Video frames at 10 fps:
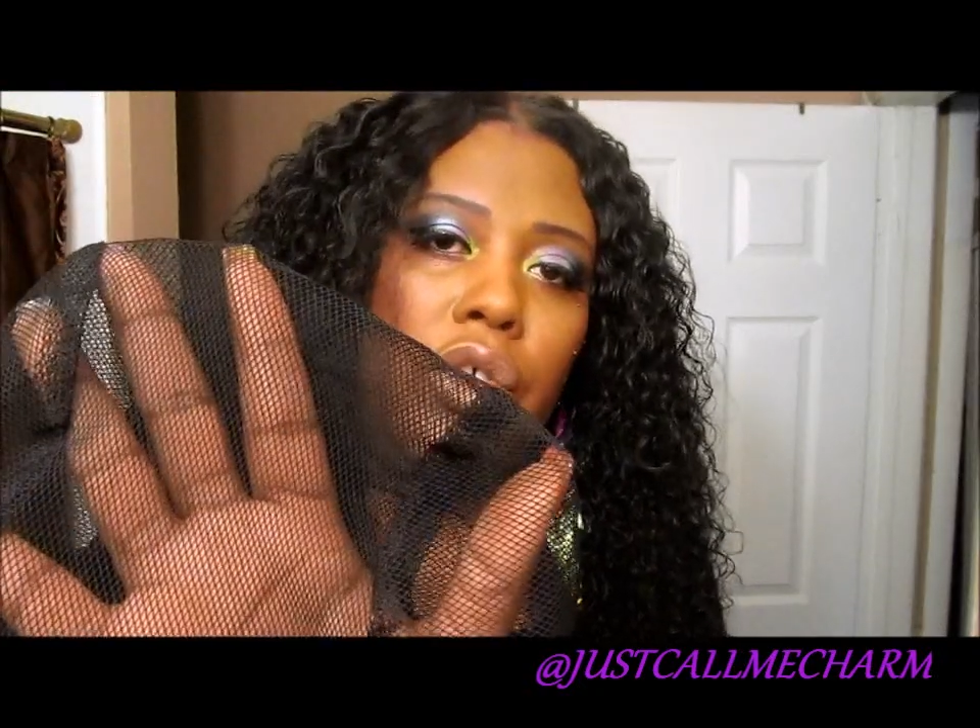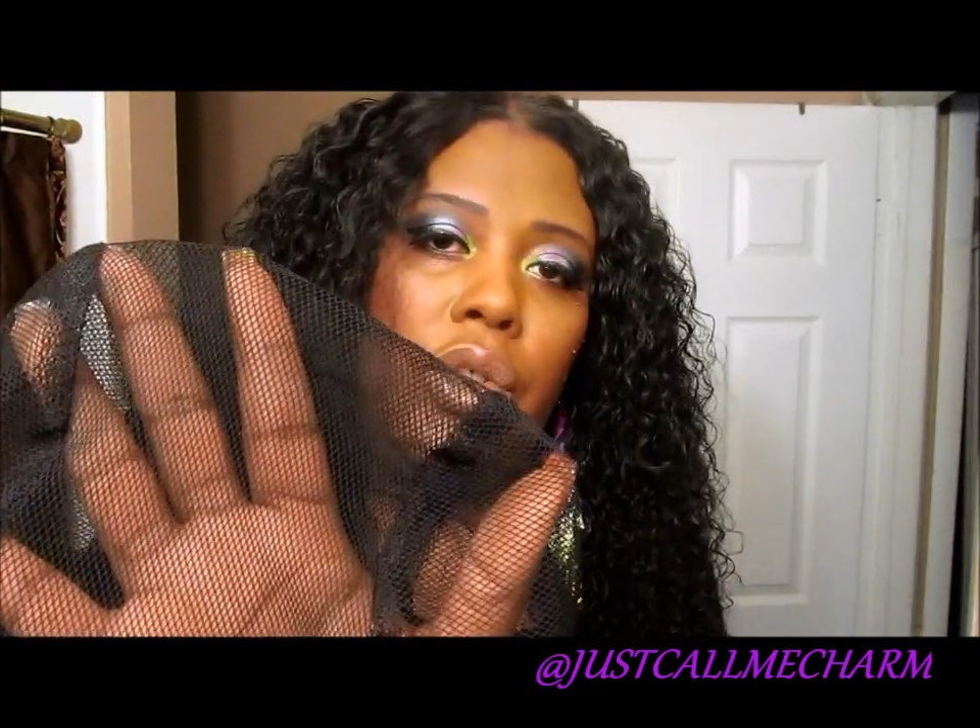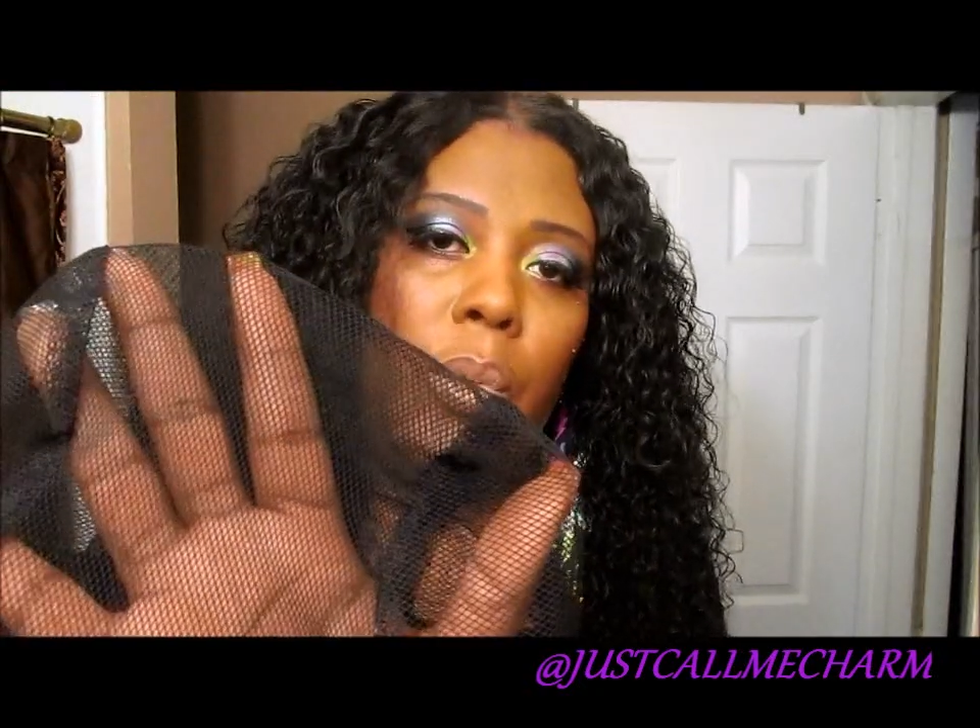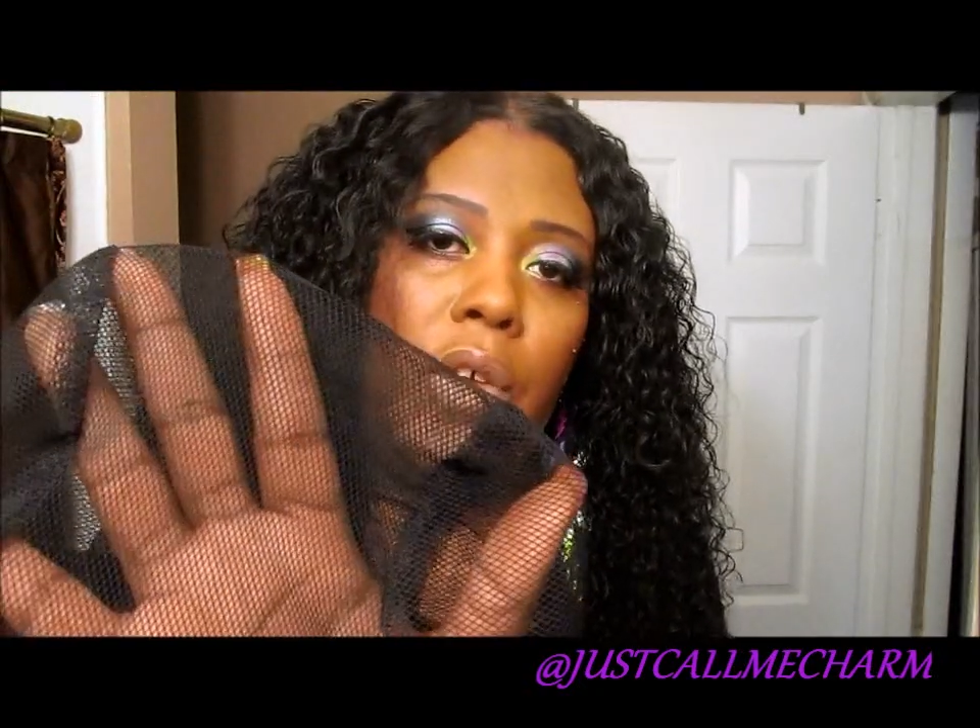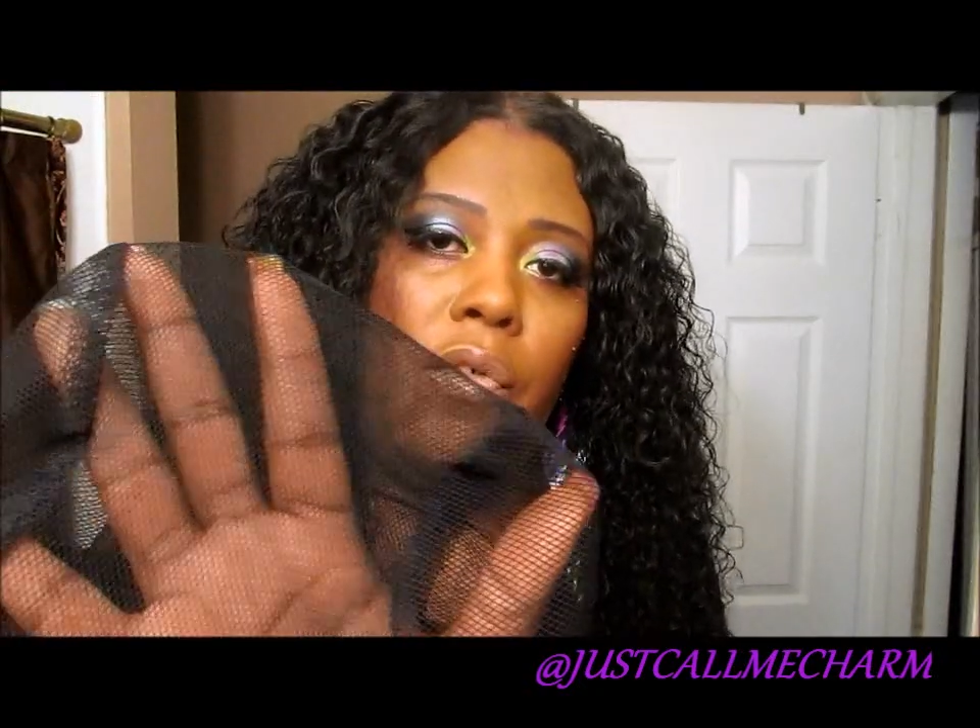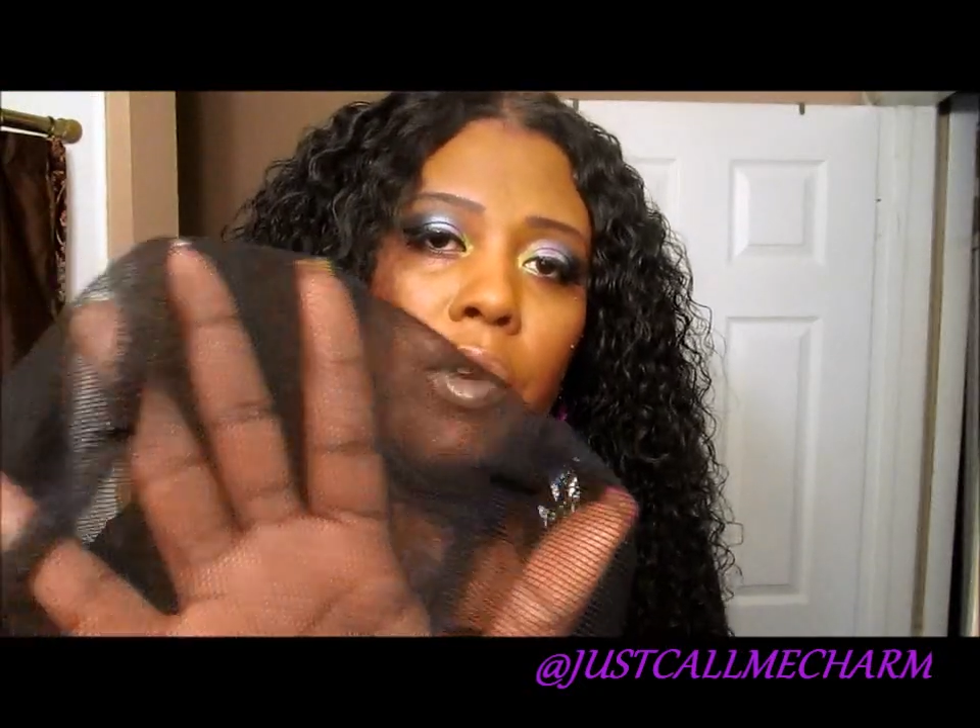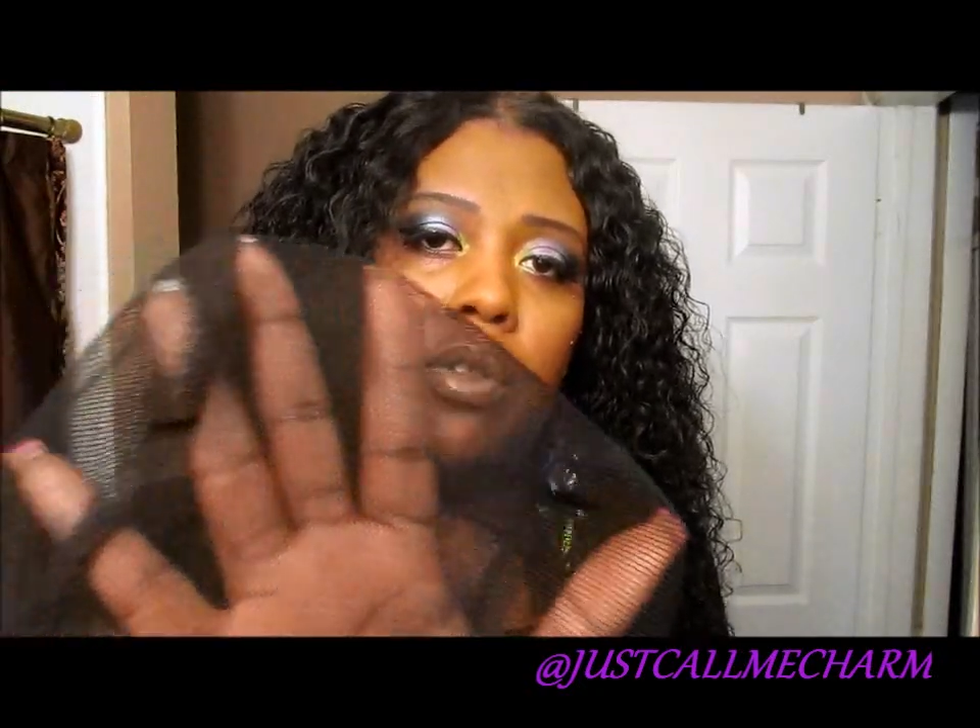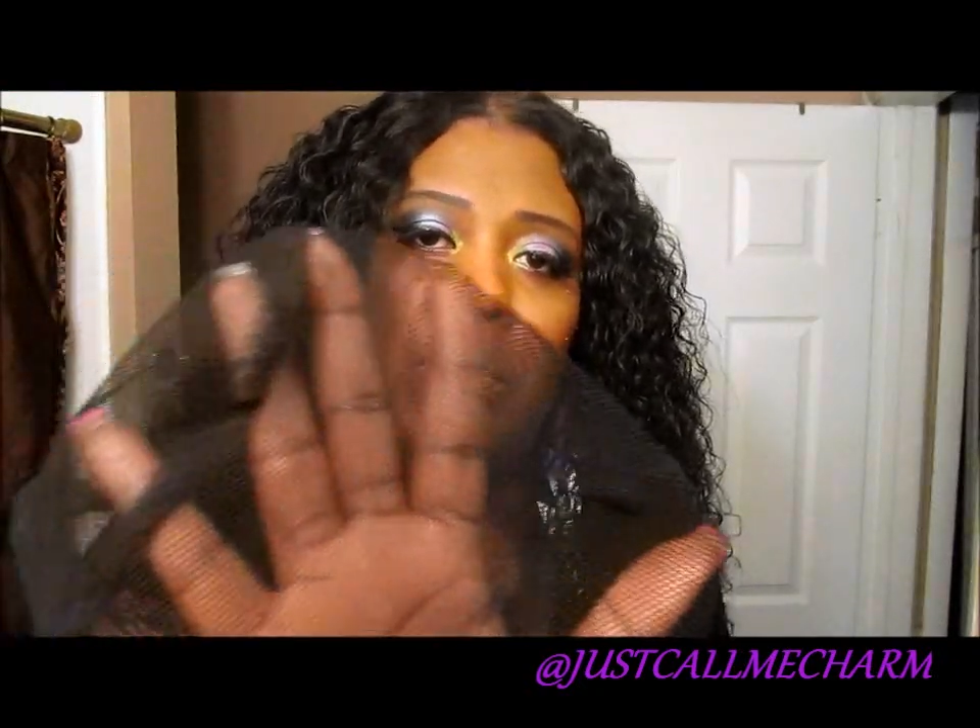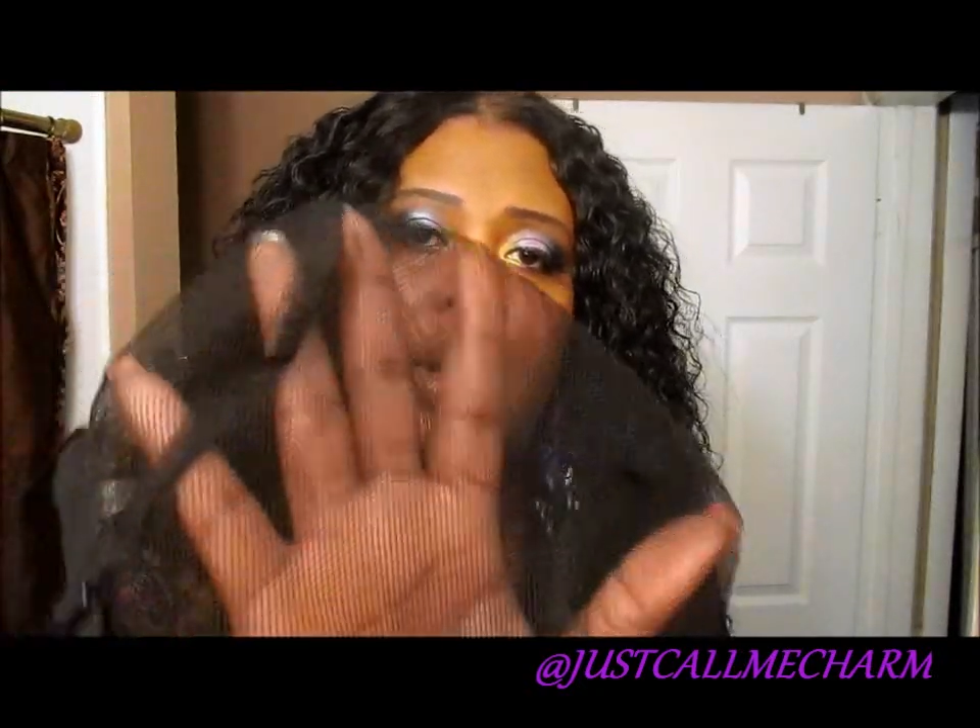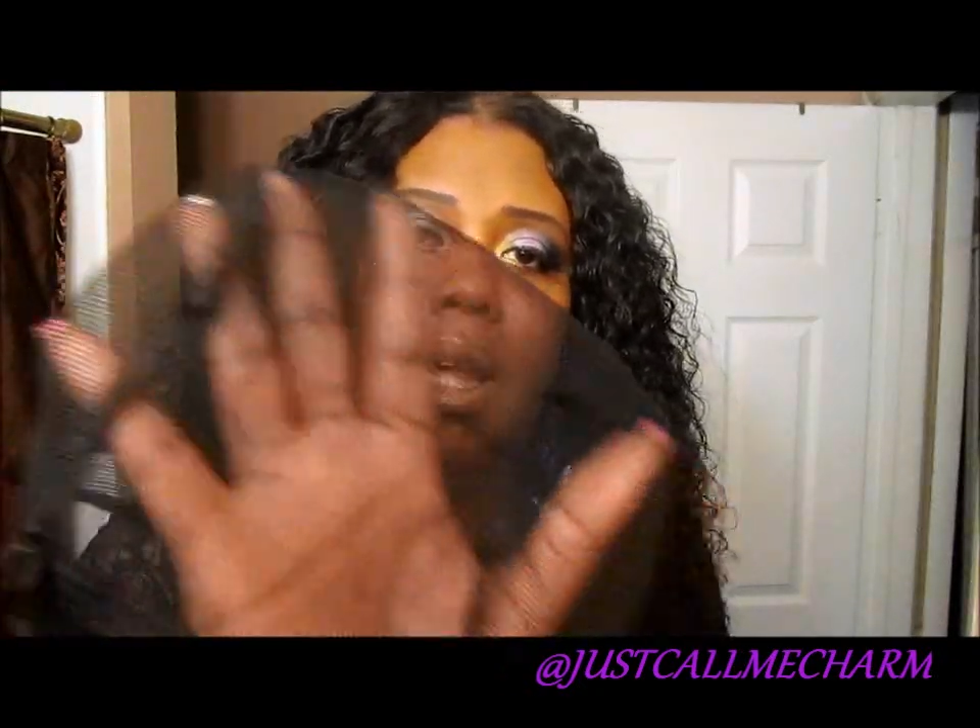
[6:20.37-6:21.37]
your
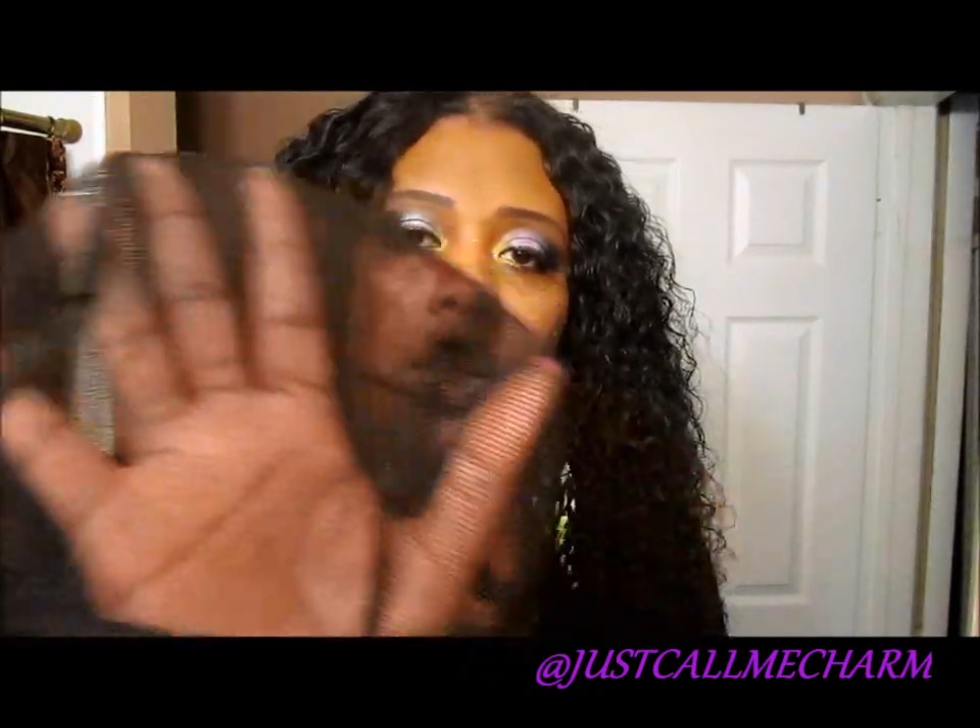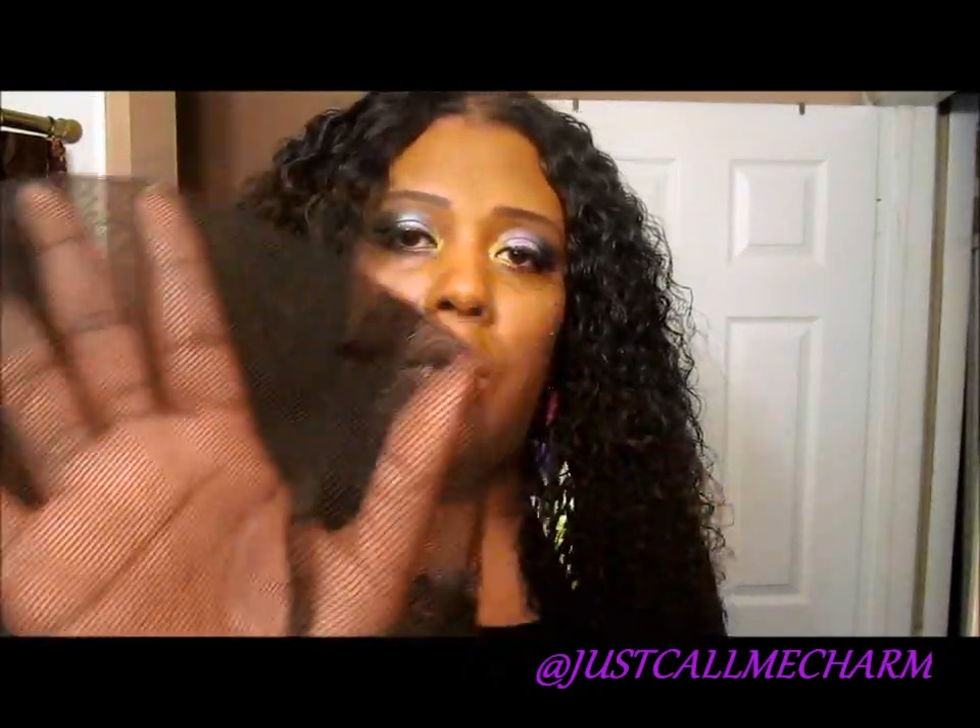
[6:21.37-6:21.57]
3/4 wig